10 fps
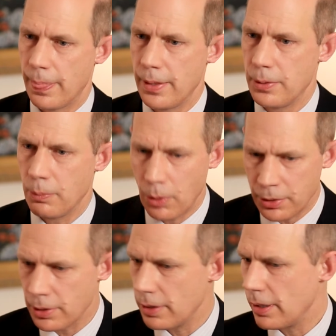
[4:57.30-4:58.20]
you
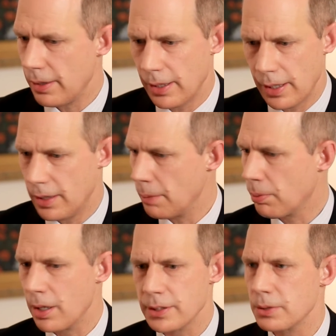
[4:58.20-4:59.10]
wonder in the
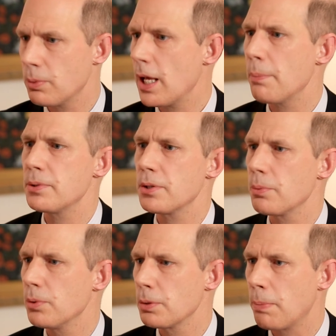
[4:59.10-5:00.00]
process what happened to the word